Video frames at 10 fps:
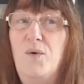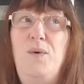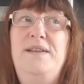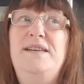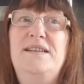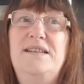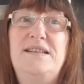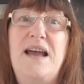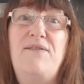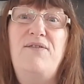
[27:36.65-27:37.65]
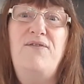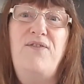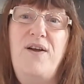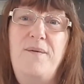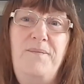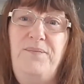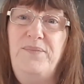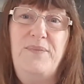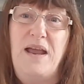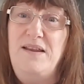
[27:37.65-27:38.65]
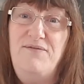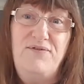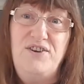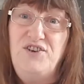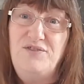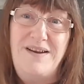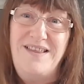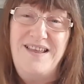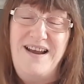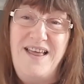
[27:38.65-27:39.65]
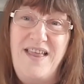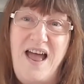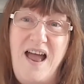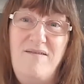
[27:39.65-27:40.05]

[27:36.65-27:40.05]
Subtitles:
we didn't have any fridges or anything like that.